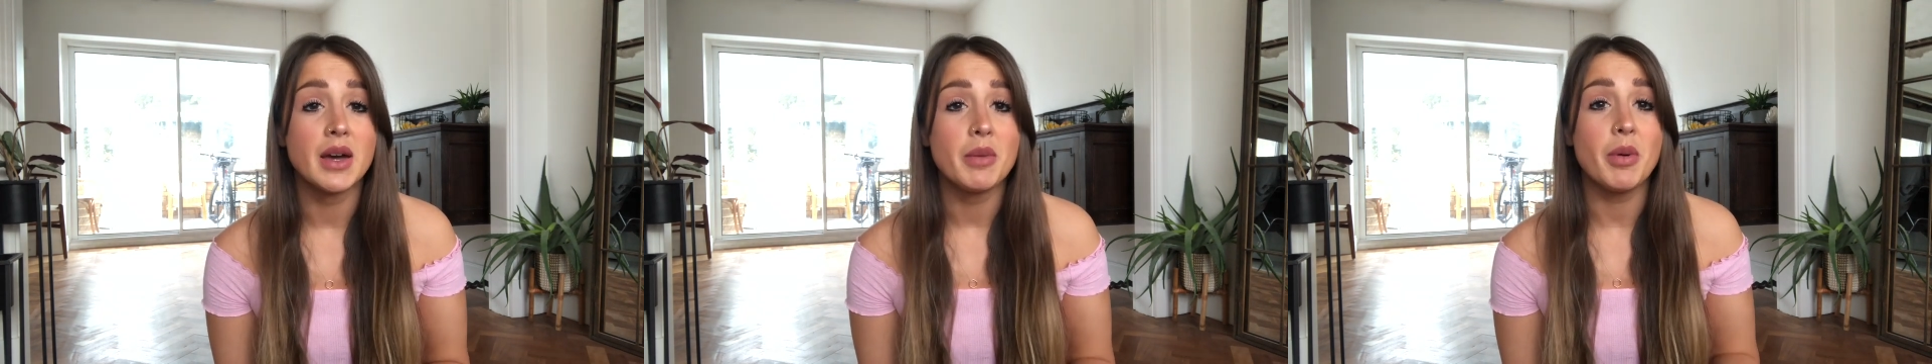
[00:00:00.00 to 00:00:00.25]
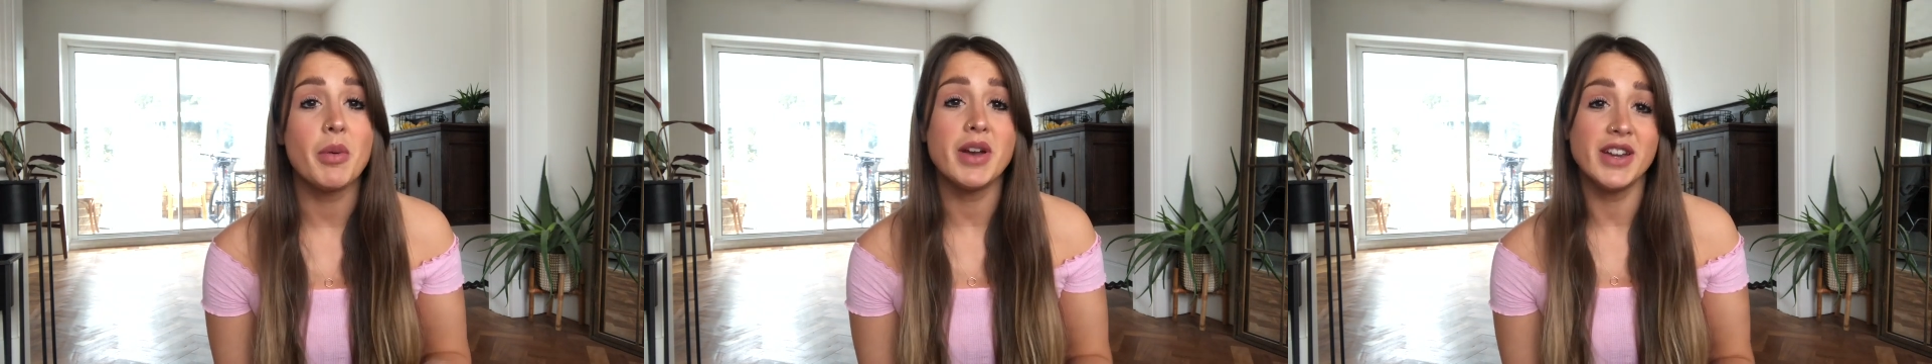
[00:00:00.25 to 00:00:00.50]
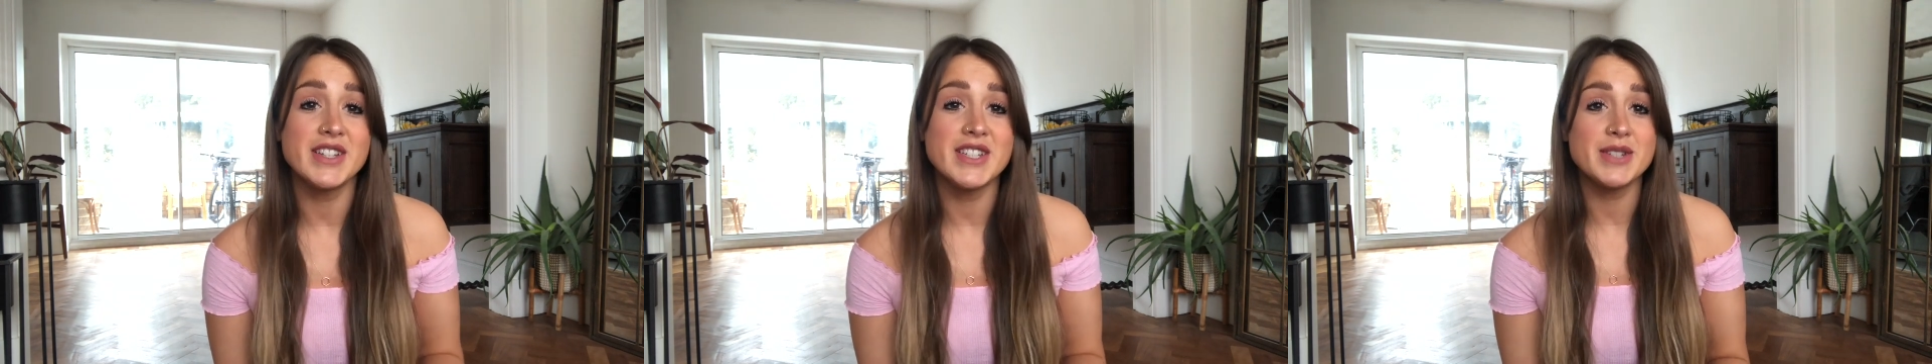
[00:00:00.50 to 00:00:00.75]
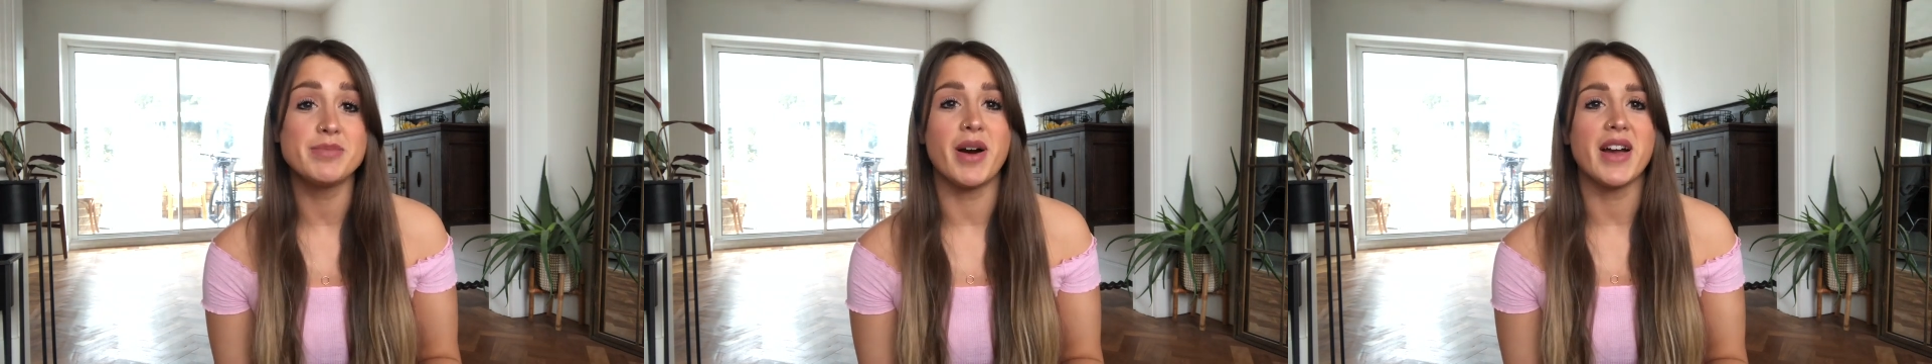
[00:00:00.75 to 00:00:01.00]
but when I
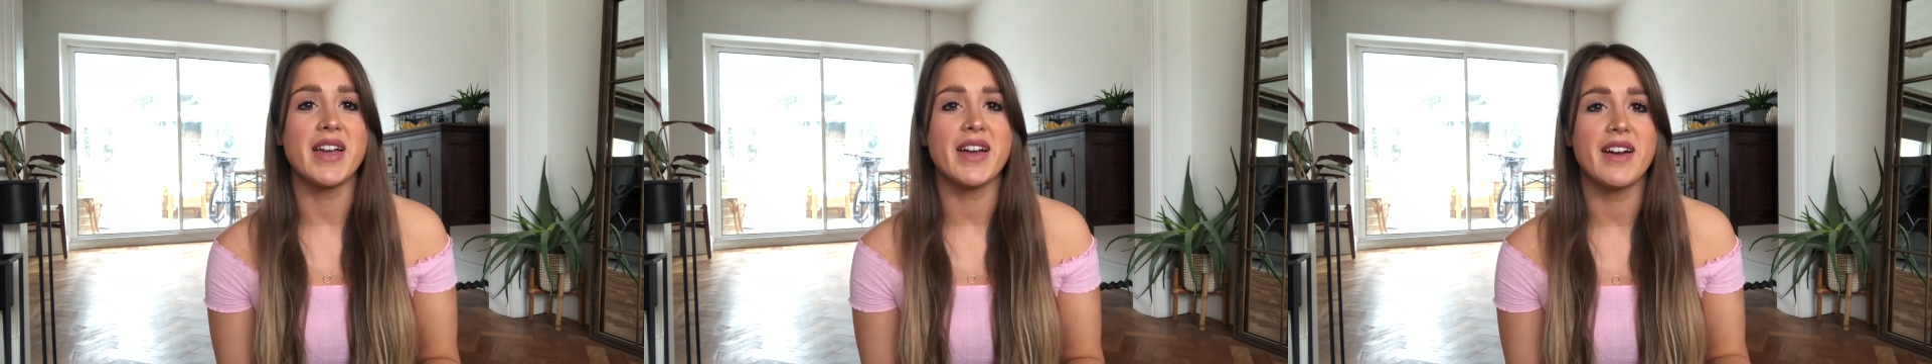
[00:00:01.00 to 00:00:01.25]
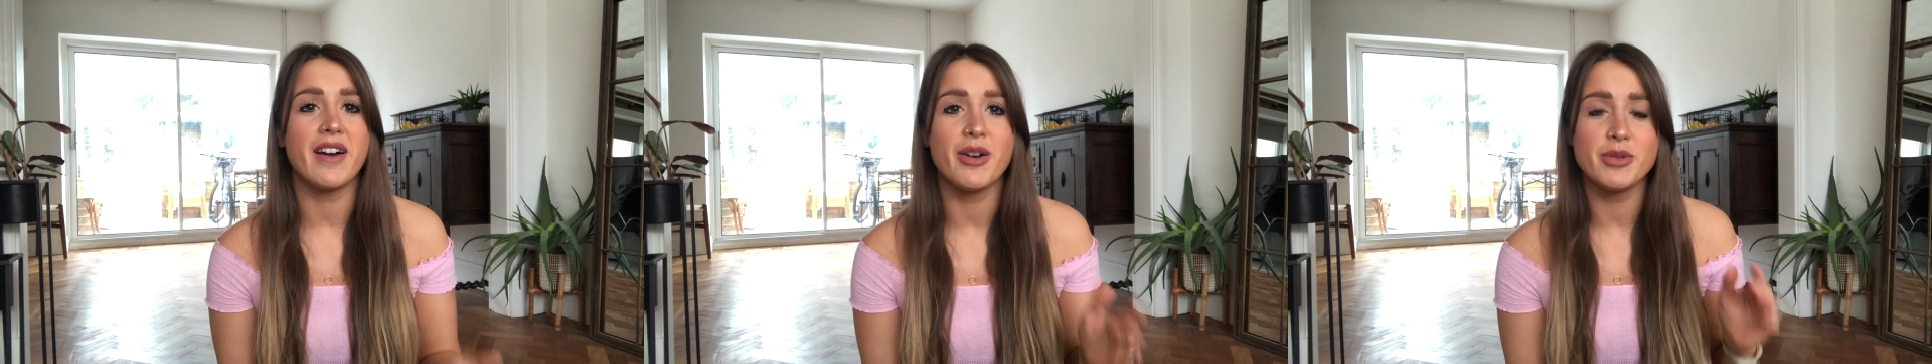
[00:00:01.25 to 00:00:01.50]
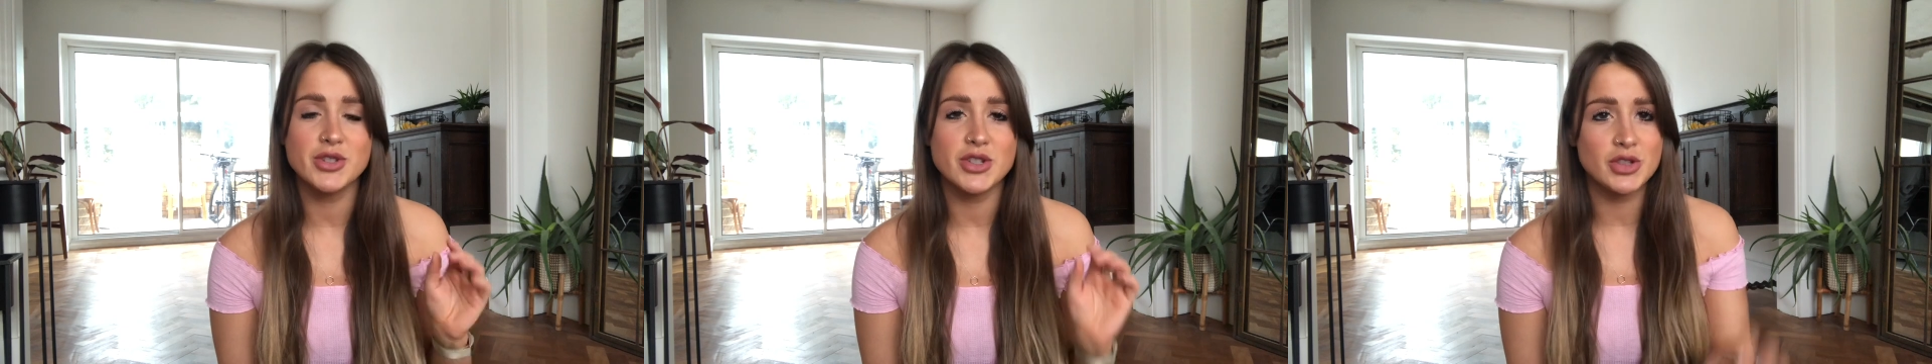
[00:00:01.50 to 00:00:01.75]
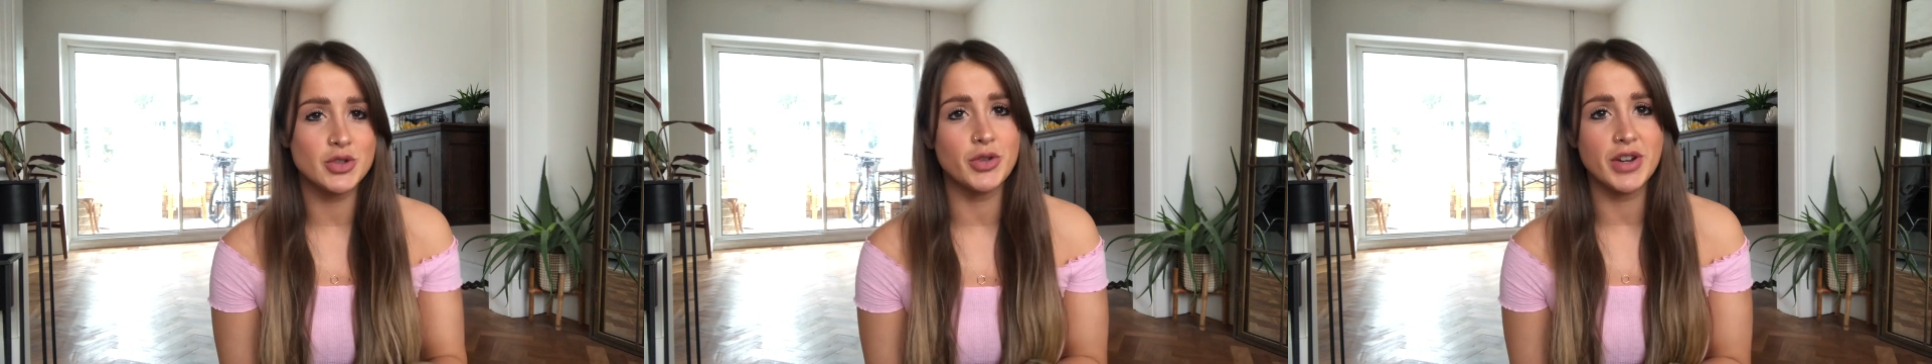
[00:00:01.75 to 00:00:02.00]
did buy it, I would
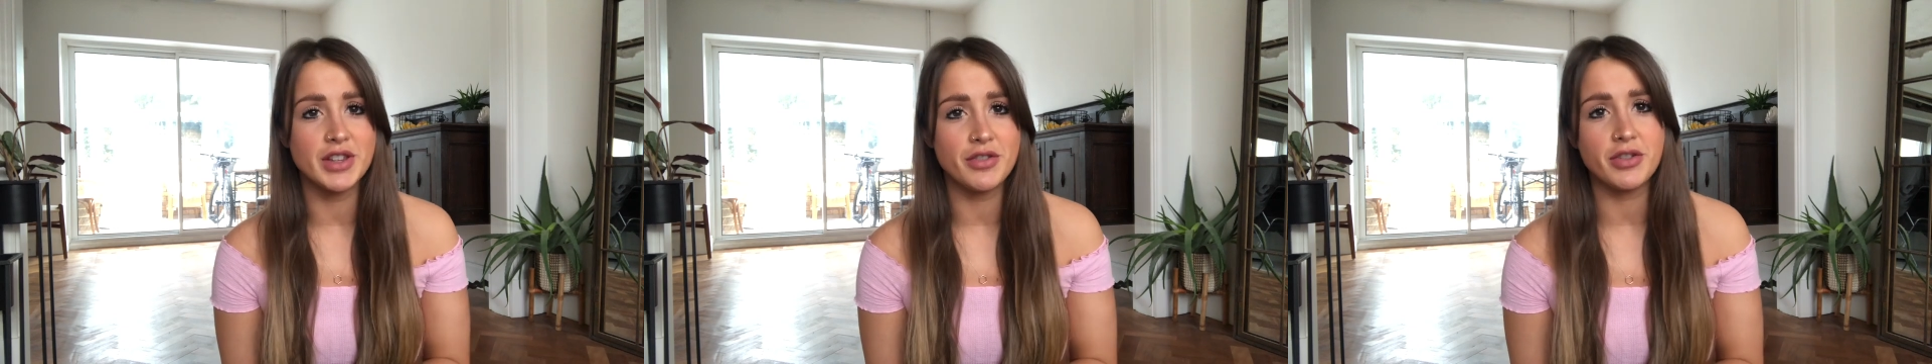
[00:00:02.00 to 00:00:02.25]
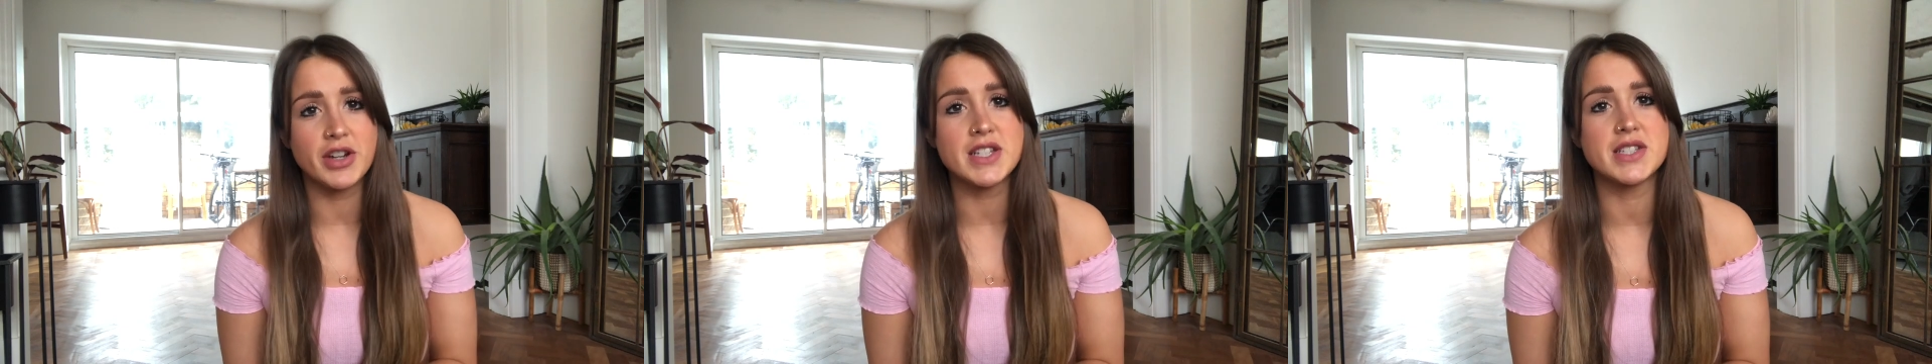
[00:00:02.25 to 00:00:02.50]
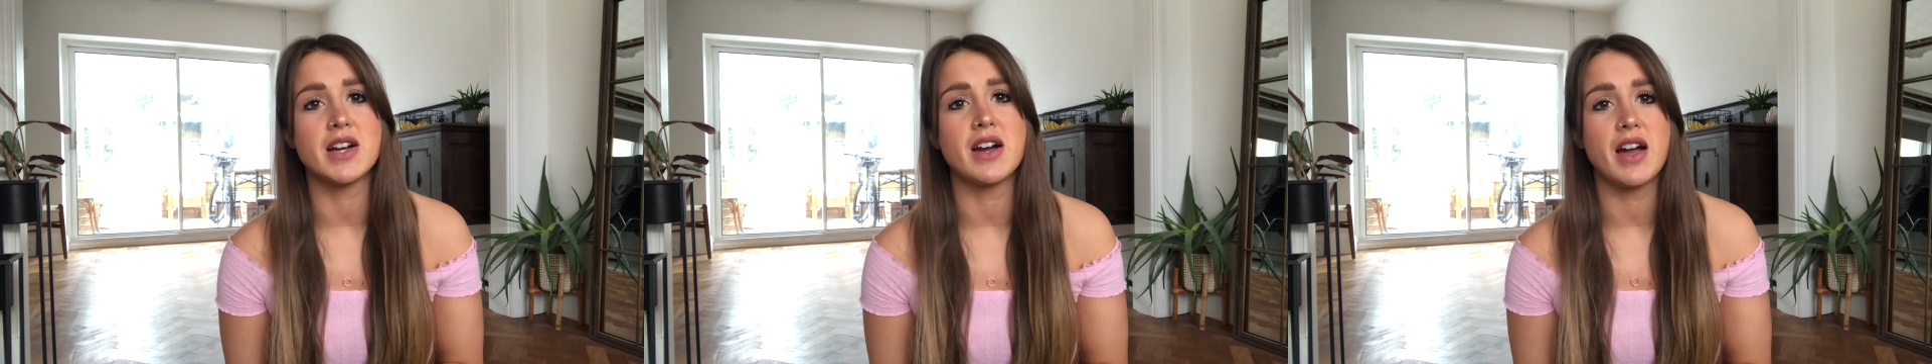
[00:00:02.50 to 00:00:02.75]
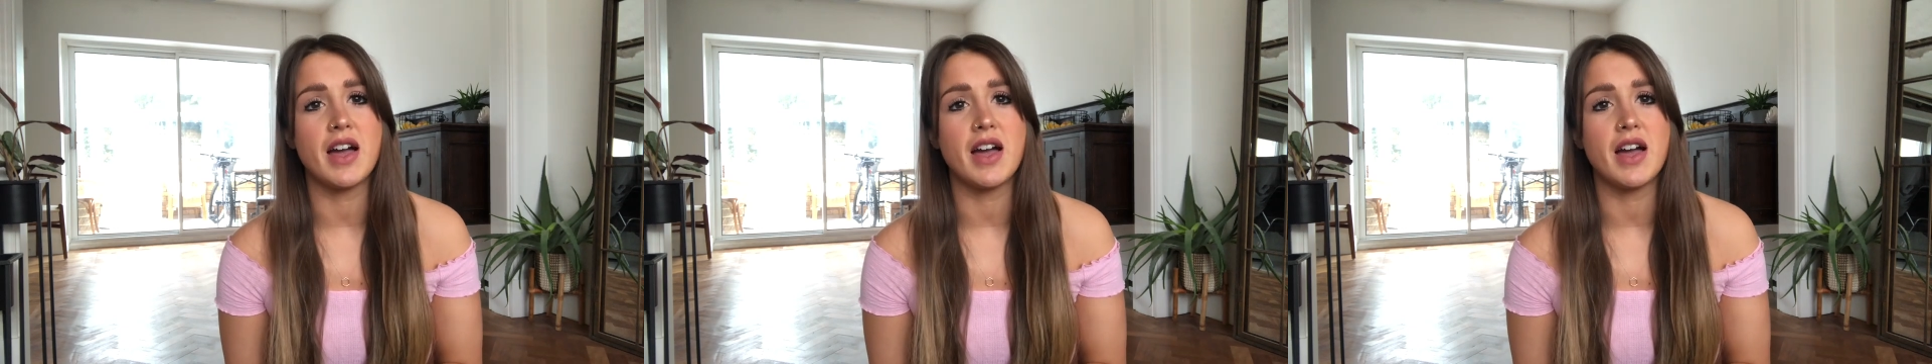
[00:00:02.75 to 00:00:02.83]
just store it in the freezer